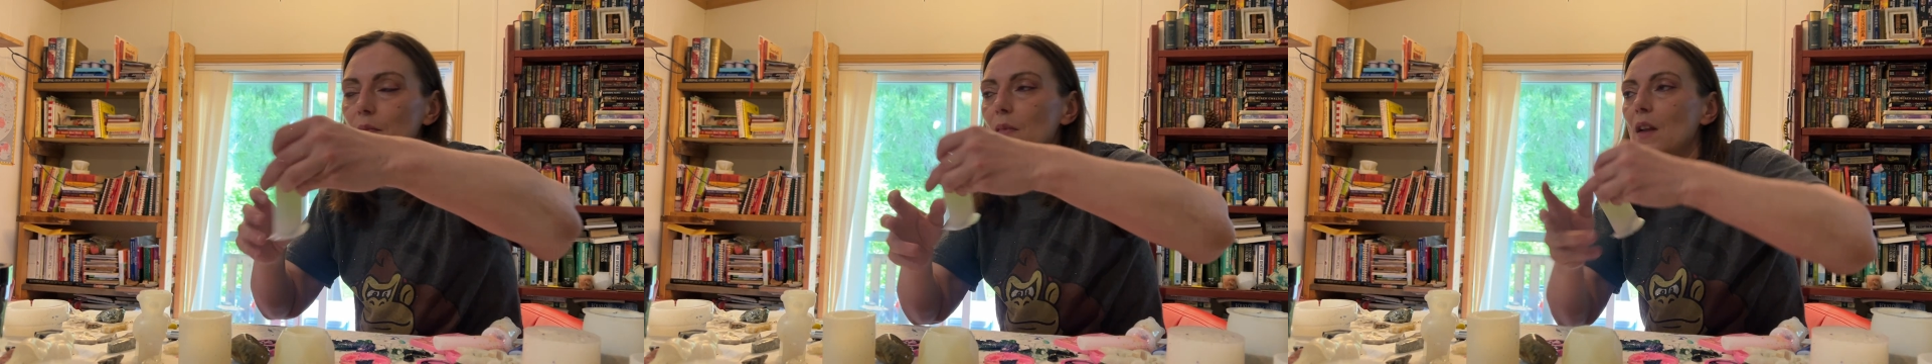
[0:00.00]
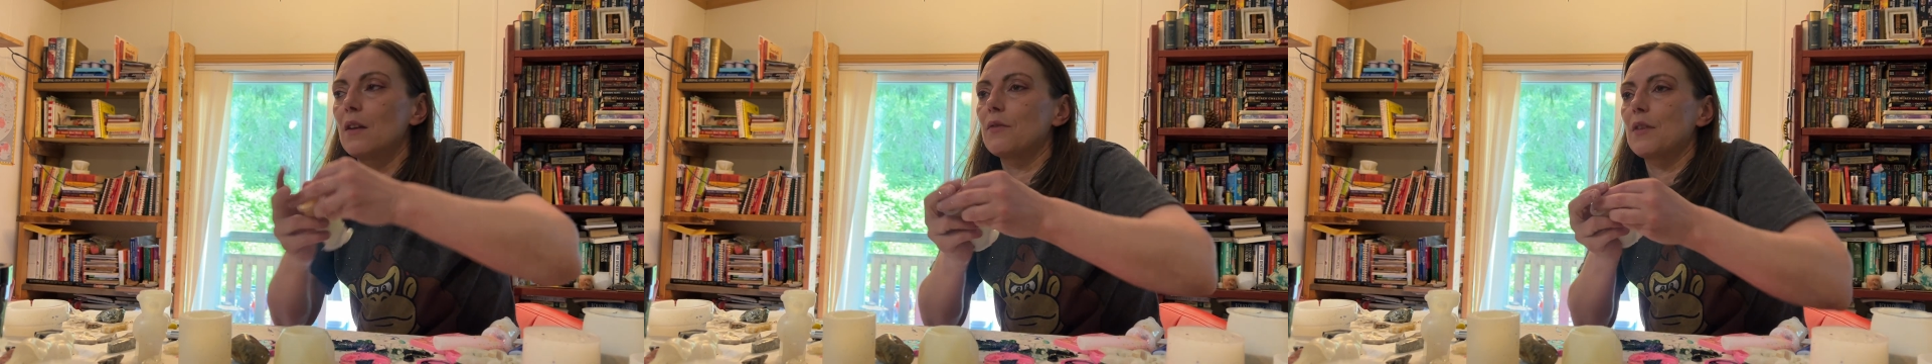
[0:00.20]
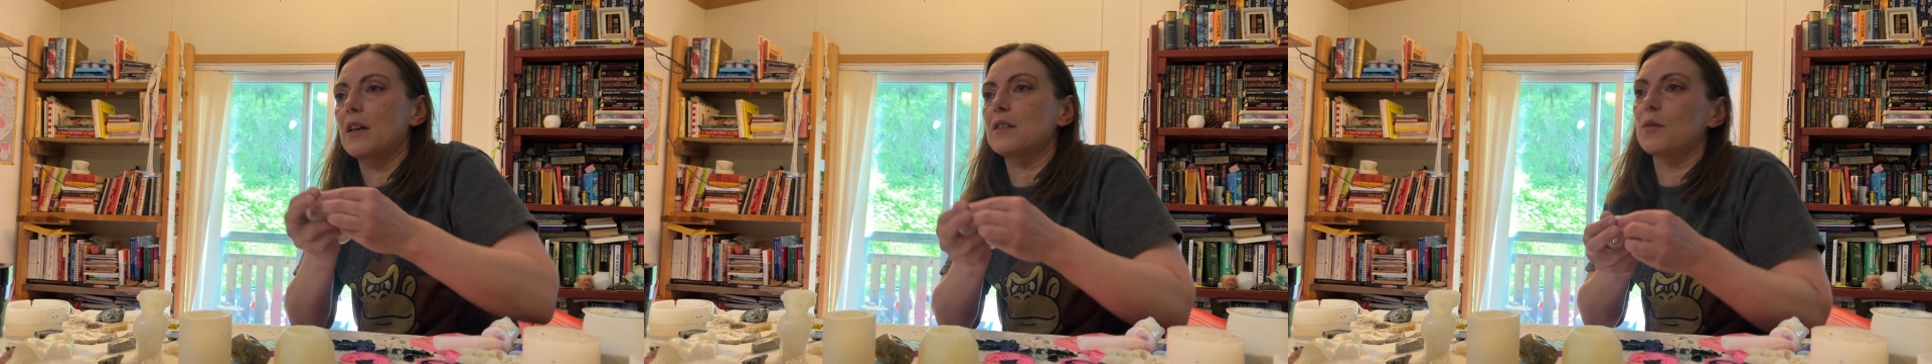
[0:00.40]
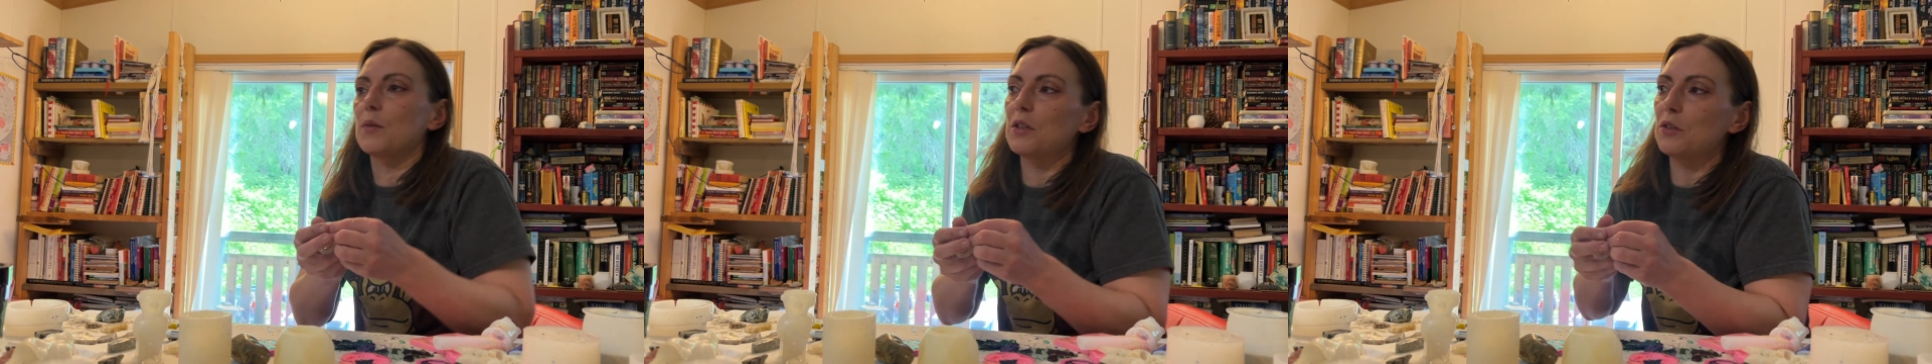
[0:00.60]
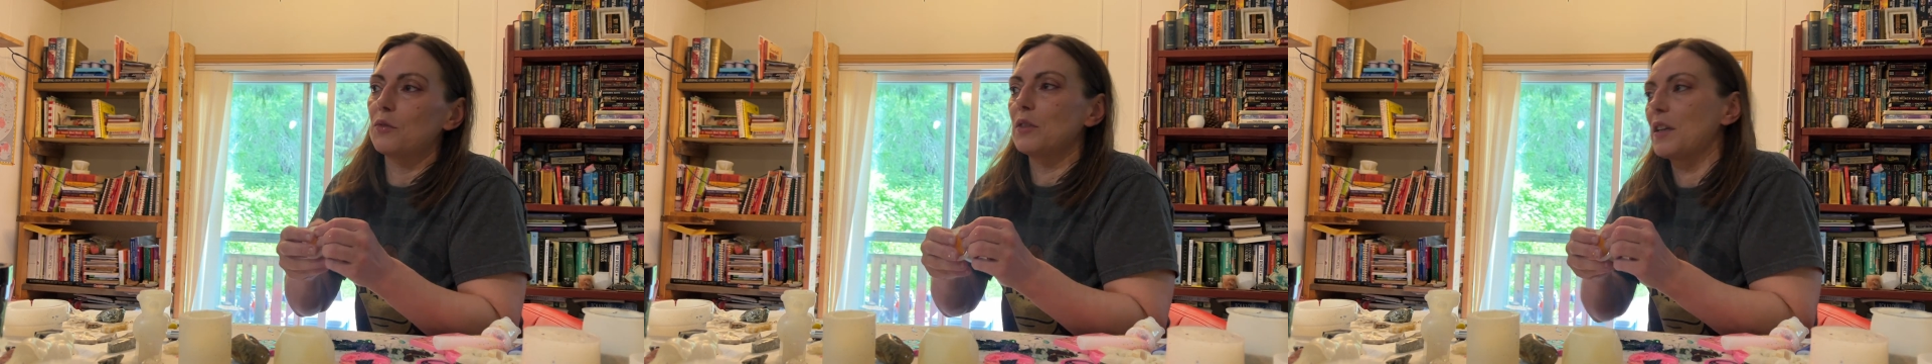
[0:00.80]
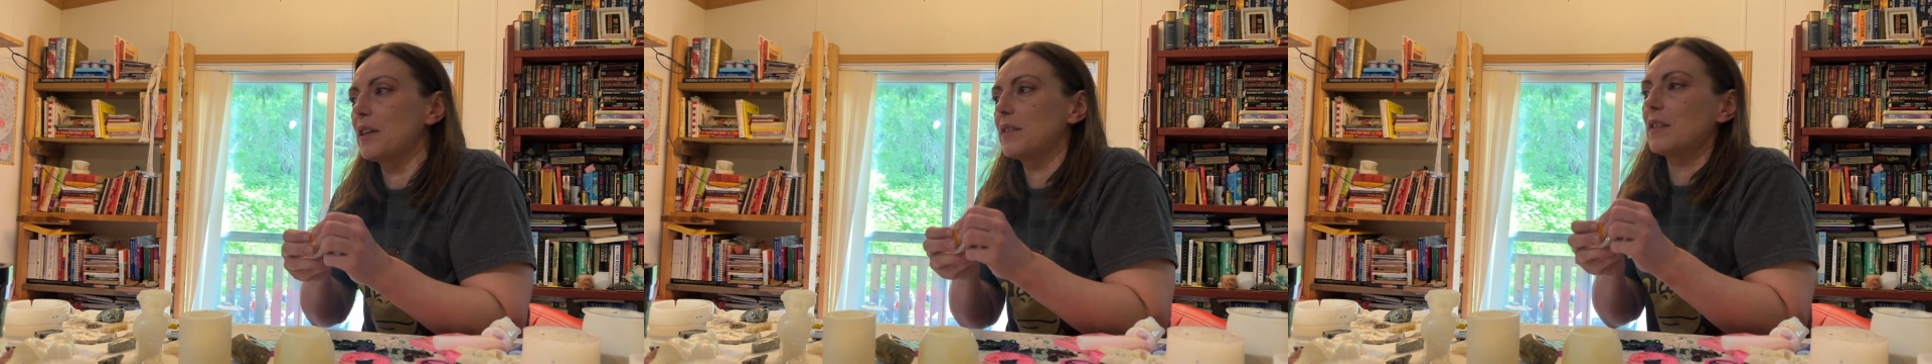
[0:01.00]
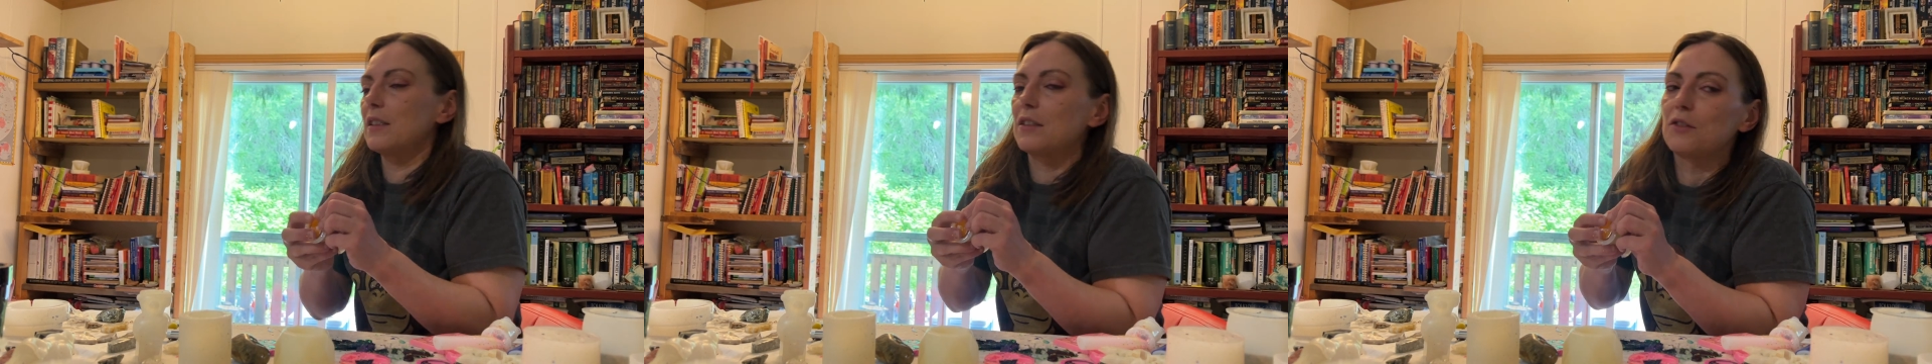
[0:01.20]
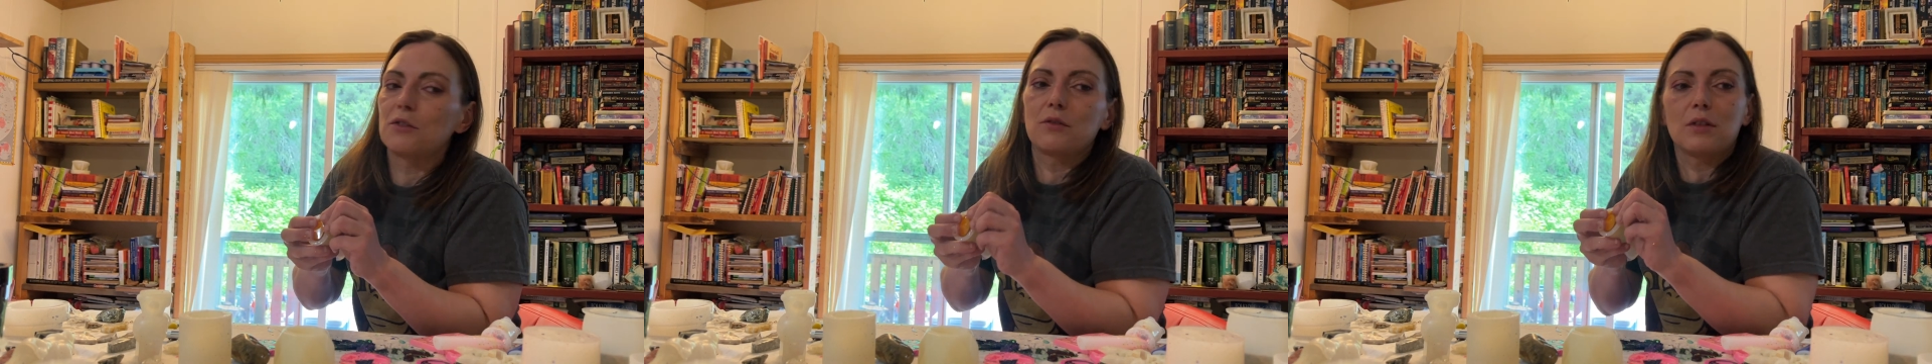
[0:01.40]
If that's what you would like to
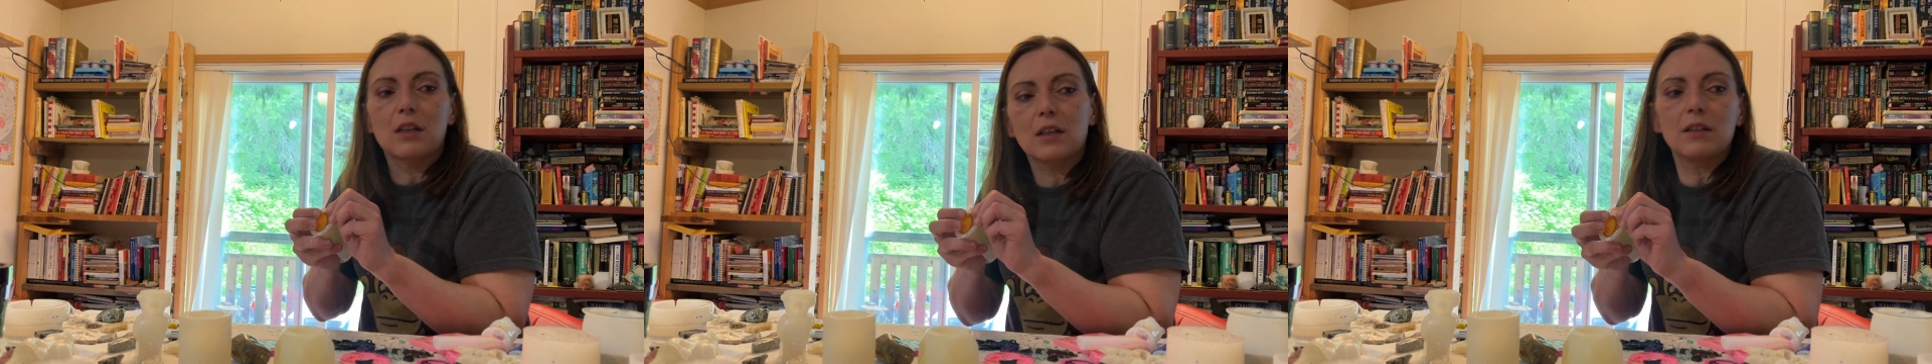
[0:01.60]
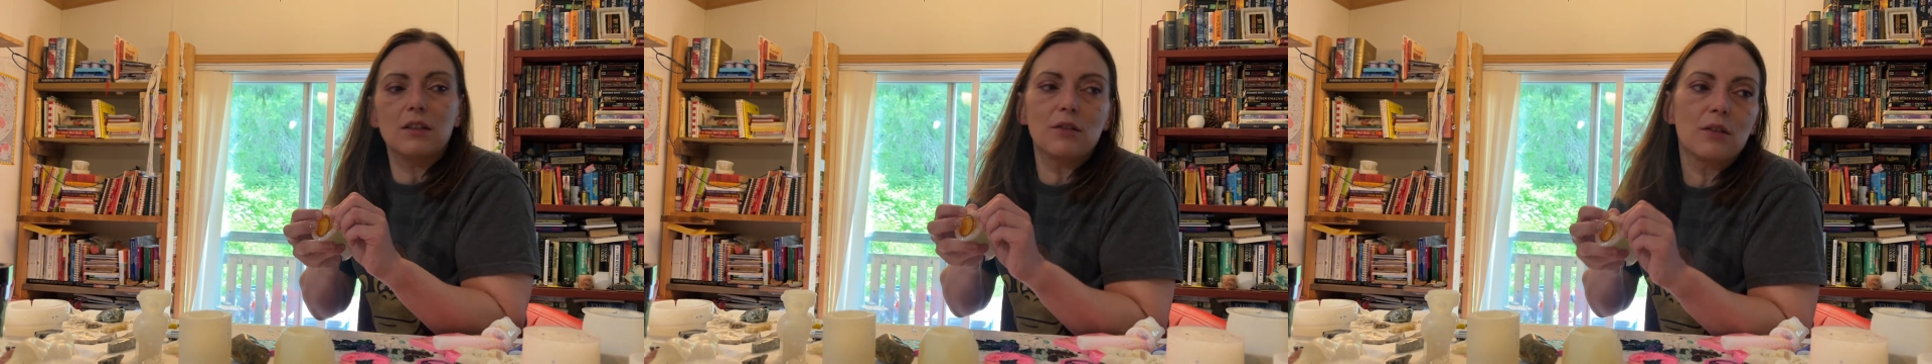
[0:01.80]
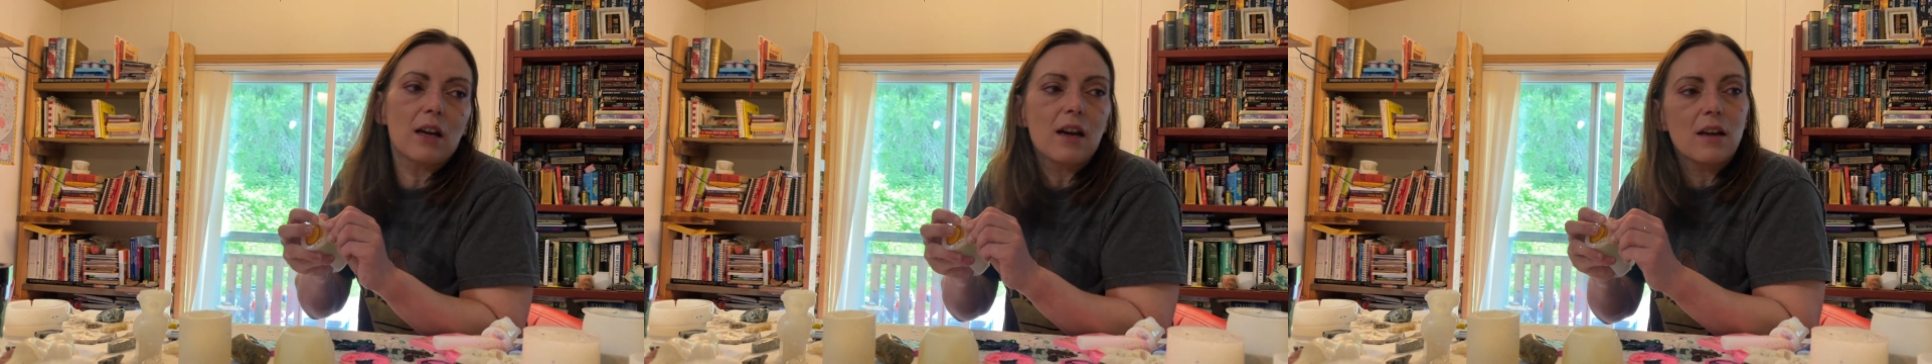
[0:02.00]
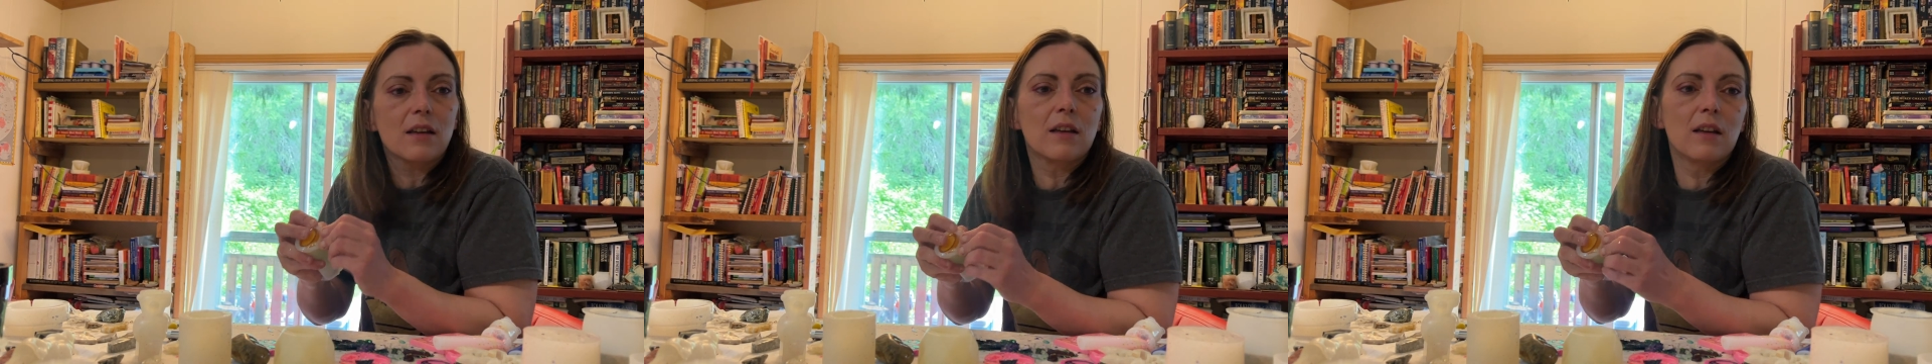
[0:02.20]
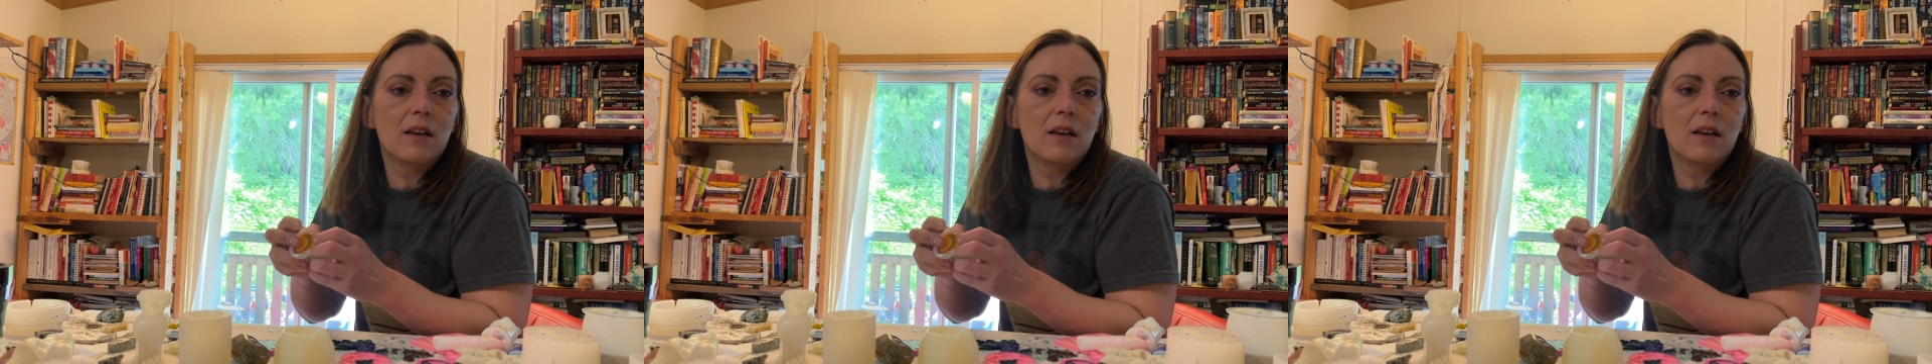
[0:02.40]
do, you can do that.